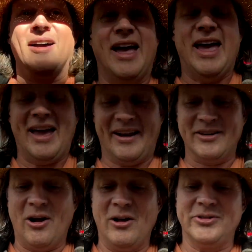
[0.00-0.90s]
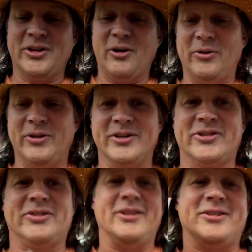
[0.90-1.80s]
and also
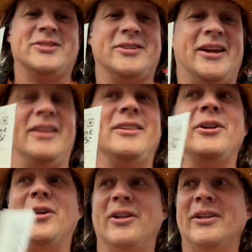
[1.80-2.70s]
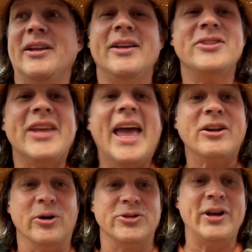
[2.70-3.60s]
this little scan code.